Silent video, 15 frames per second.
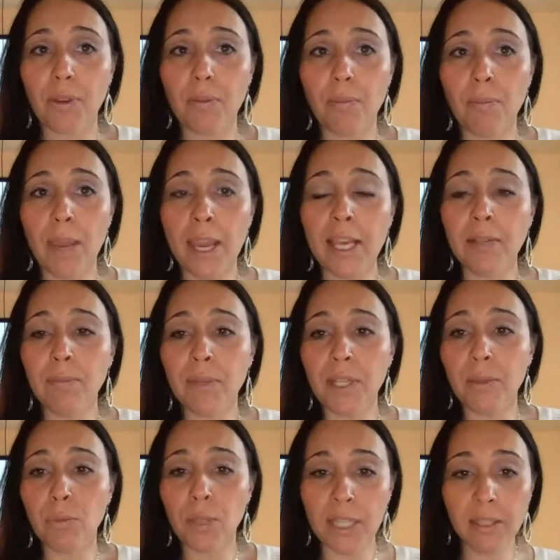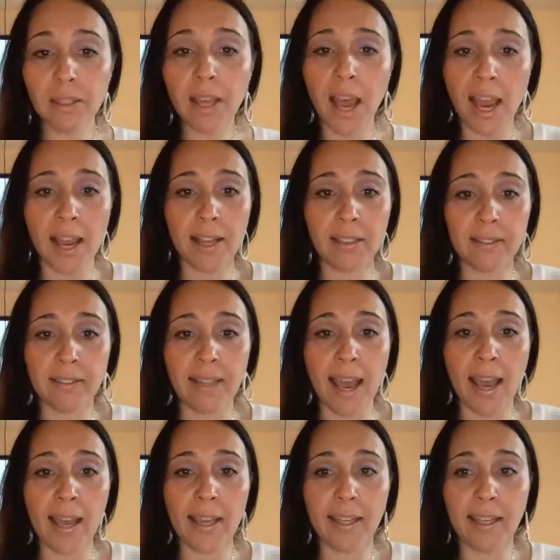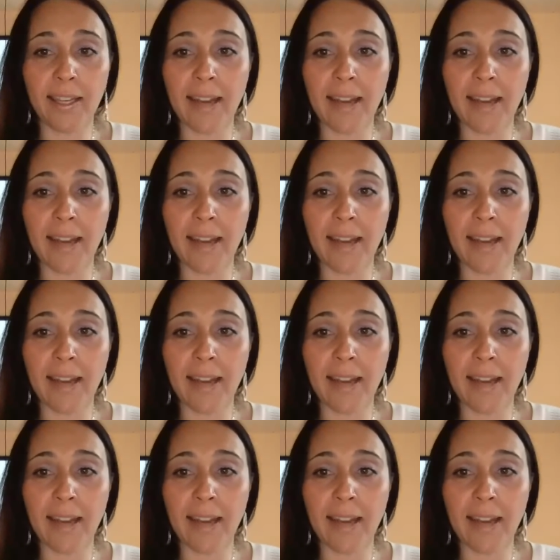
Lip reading: made me realize that